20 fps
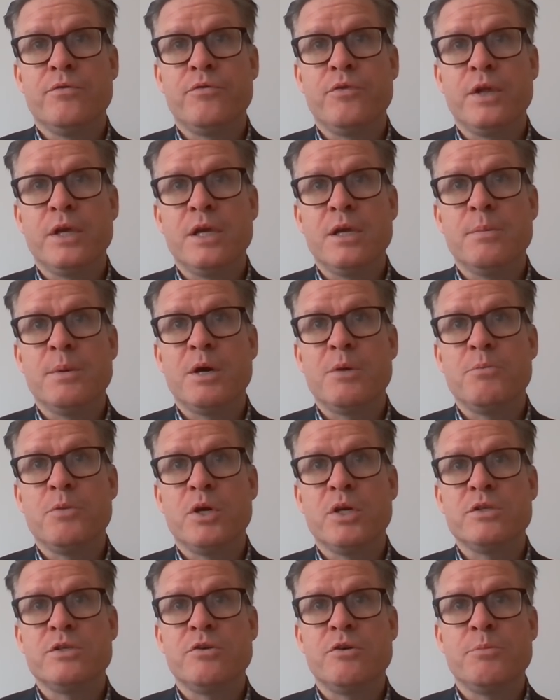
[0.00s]
thinking about
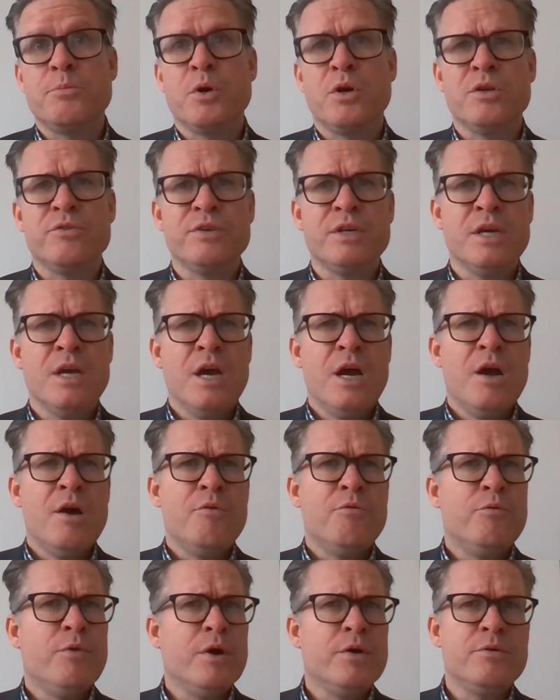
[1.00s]
monetary policy.
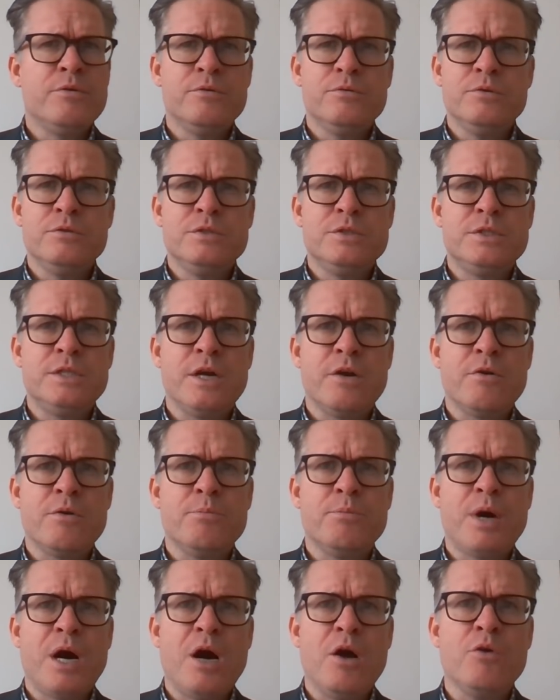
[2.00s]
What
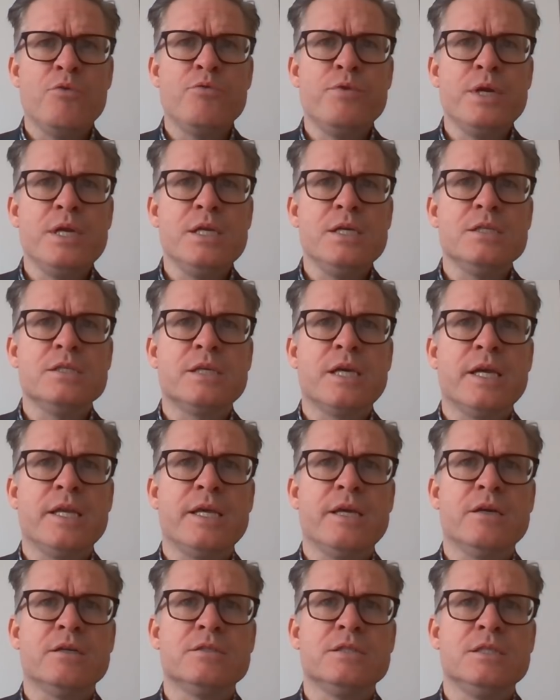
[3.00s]
Jerome Powell really is
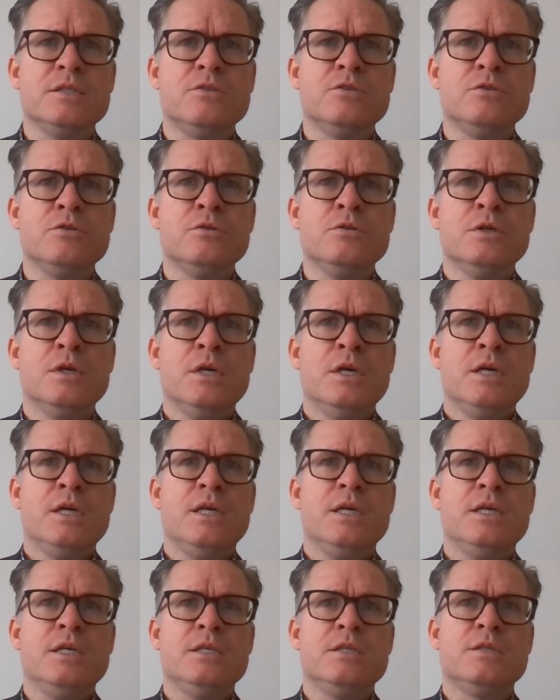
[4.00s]
getting us into
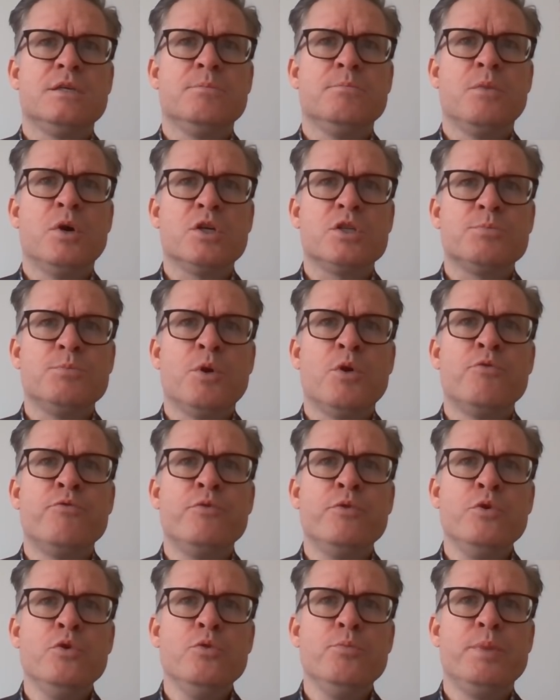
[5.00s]
is a much more
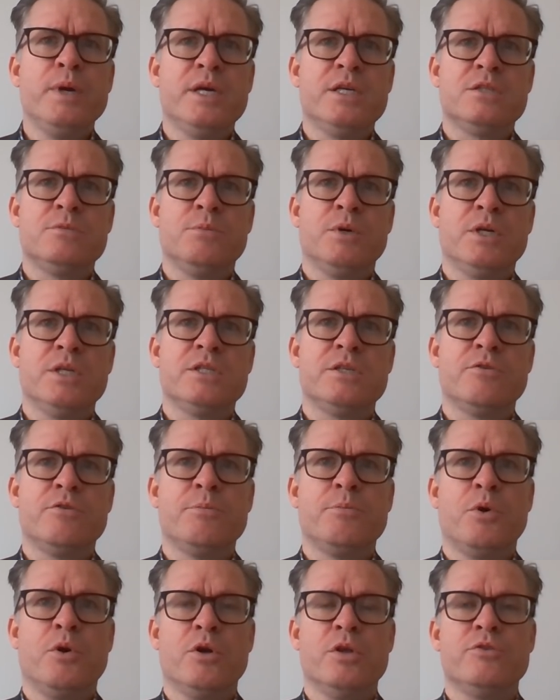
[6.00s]
rule-based monetary
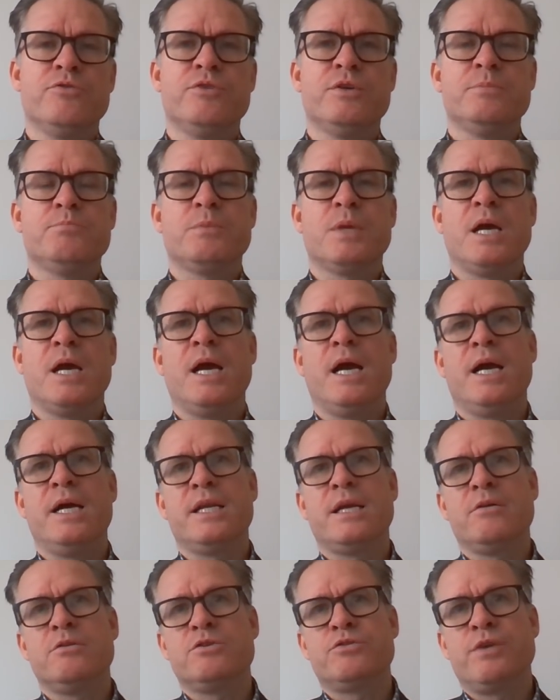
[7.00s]
policy.
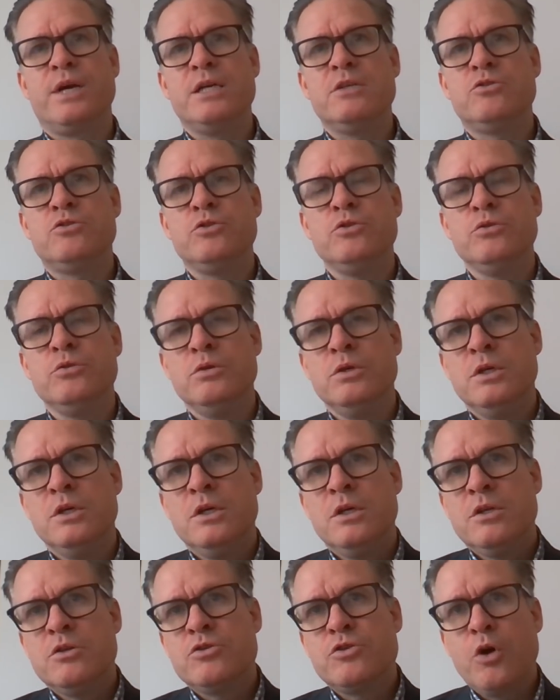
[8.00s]
And I'll try to
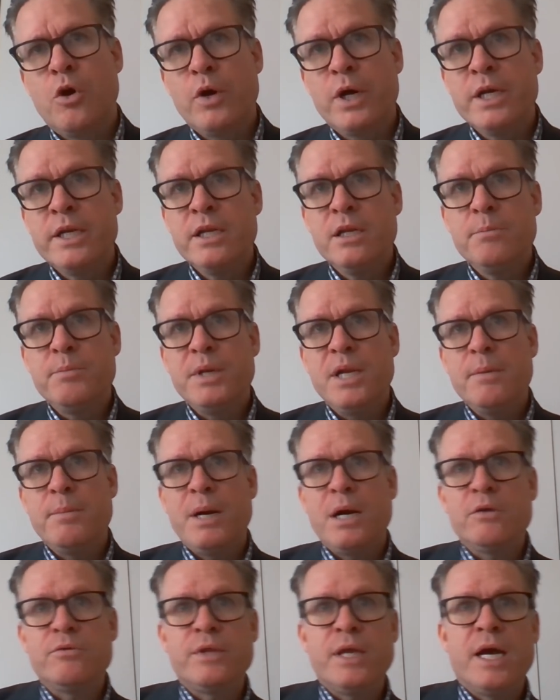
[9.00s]
talk a little bit
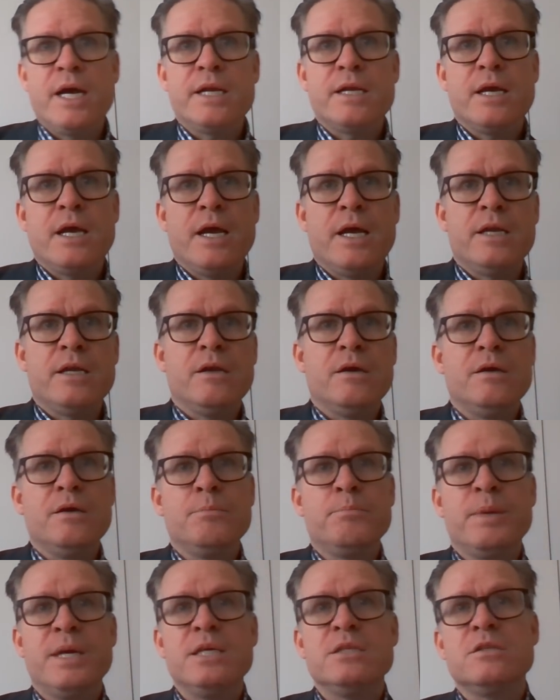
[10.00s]
about that, and
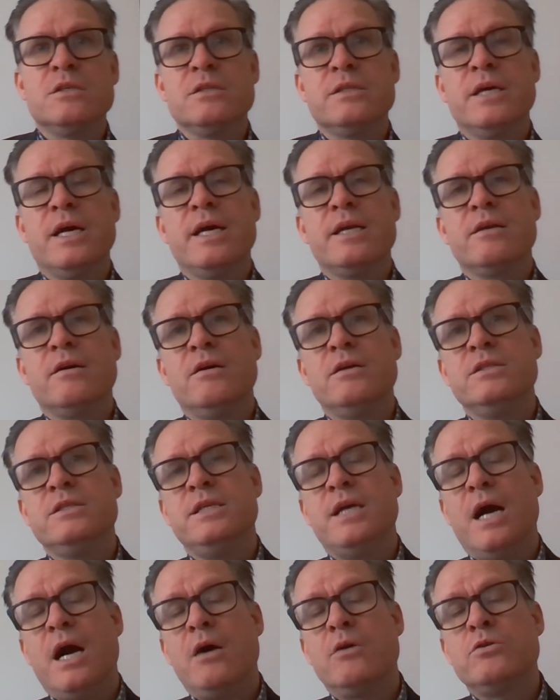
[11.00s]
based on that, on
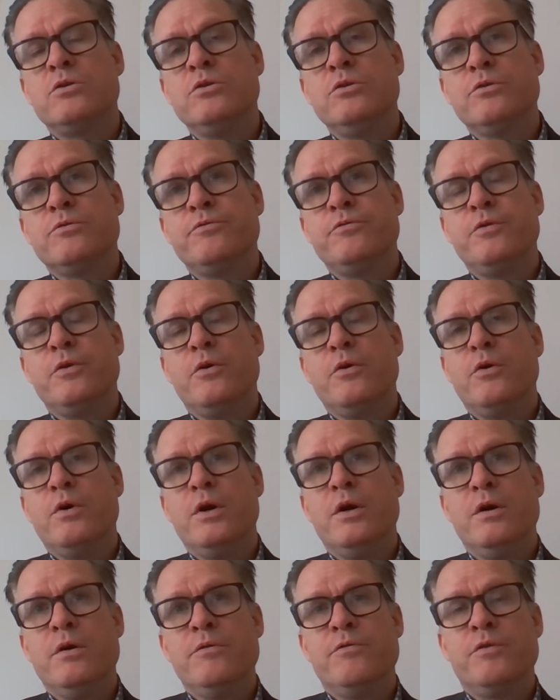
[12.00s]
the outlook
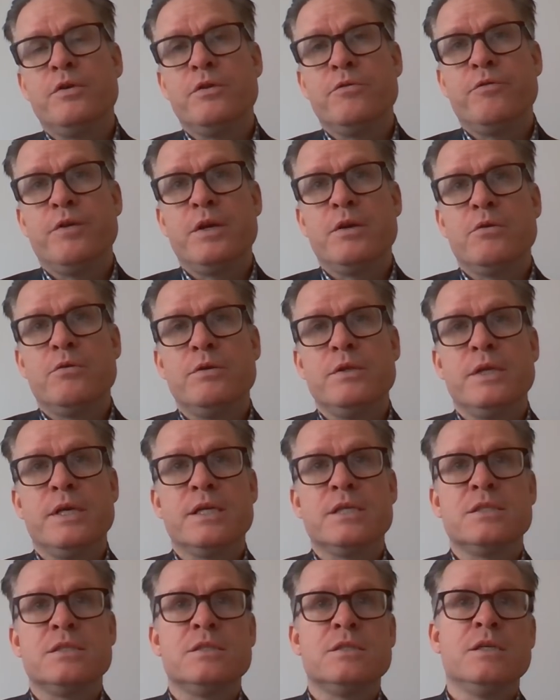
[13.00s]
for the Fed over the
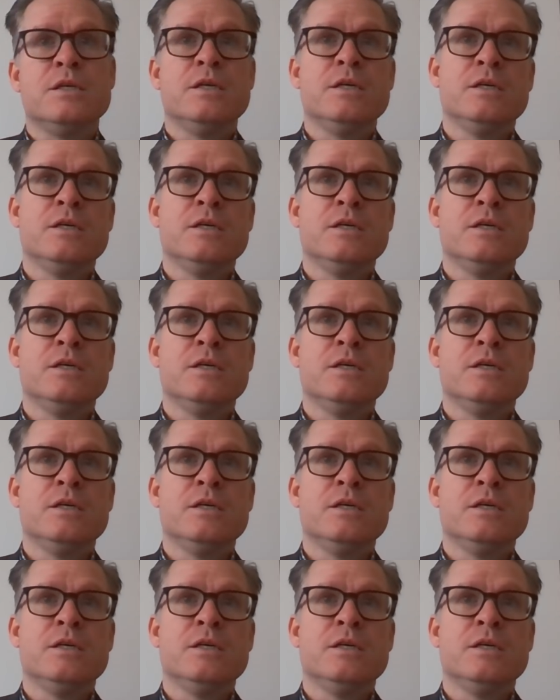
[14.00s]
next